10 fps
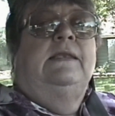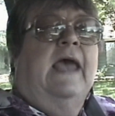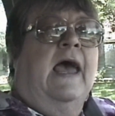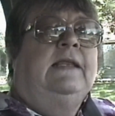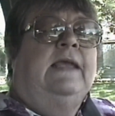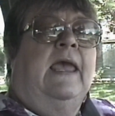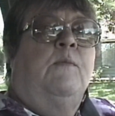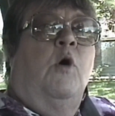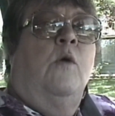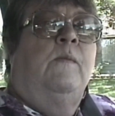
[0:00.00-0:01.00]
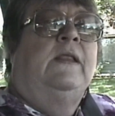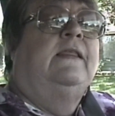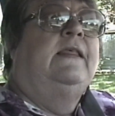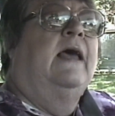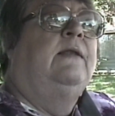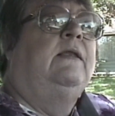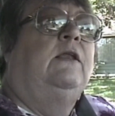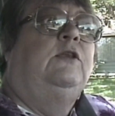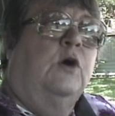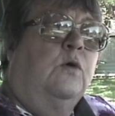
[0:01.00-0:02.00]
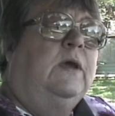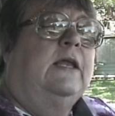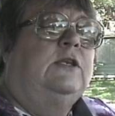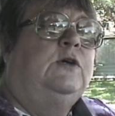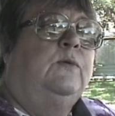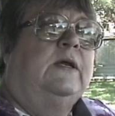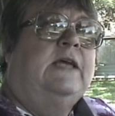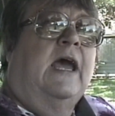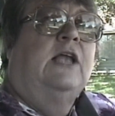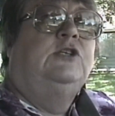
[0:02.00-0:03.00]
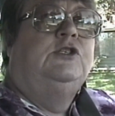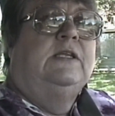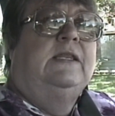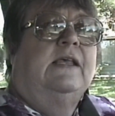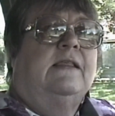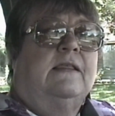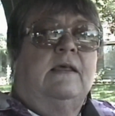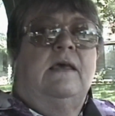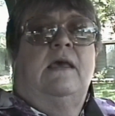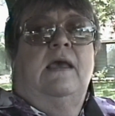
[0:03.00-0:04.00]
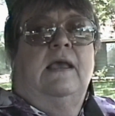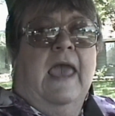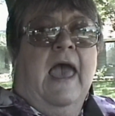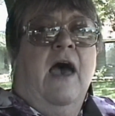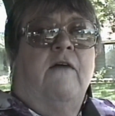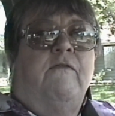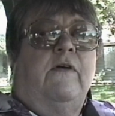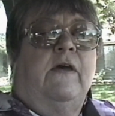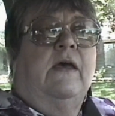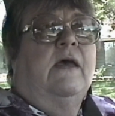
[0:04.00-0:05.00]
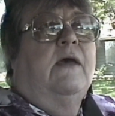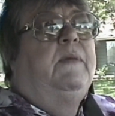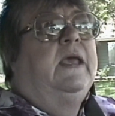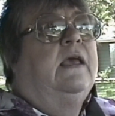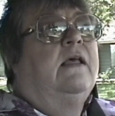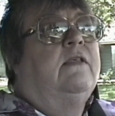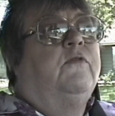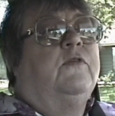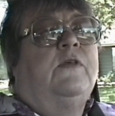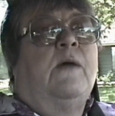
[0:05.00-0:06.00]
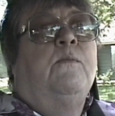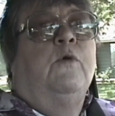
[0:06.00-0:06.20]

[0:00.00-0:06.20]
Dad came home and said, "Don't get too attached to this calf, because for some